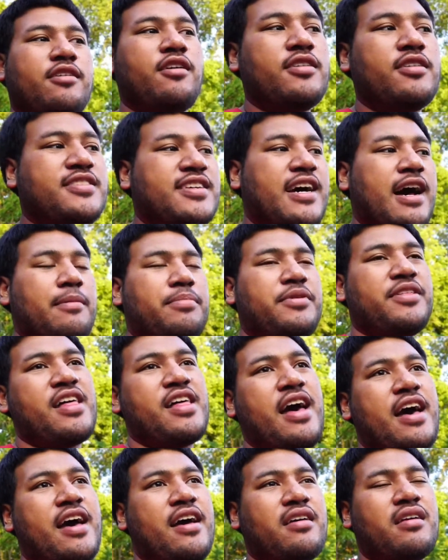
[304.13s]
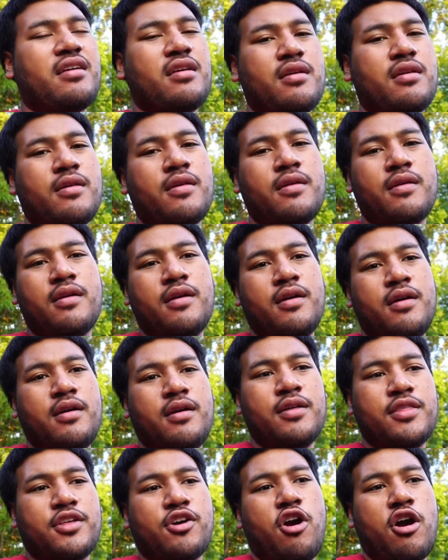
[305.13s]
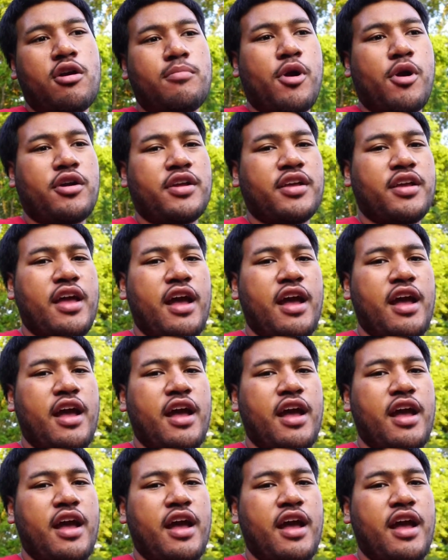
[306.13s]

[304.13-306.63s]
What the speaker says: on top of that, the car market.